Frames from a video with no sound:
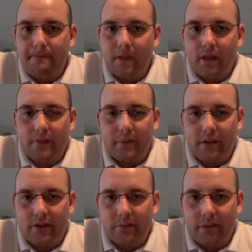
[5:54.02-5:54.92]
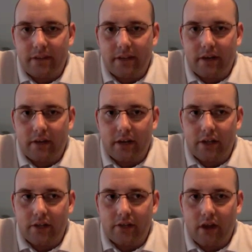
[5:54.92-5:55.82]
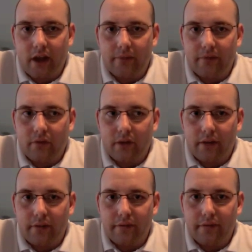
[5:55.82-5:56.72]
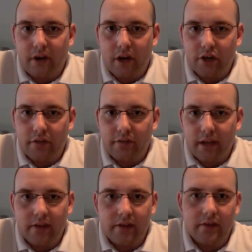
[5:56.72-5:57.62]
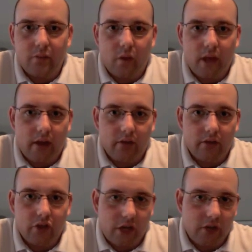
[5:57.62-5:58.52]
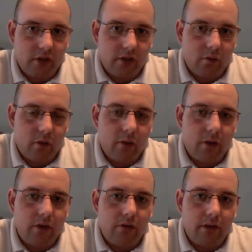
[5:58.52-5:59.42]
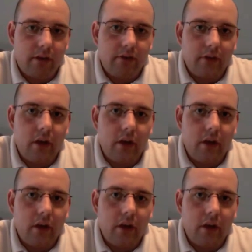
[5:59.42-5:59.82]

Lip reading: It's been just basic iteration. It's time for a fresh face without changing the way we do things.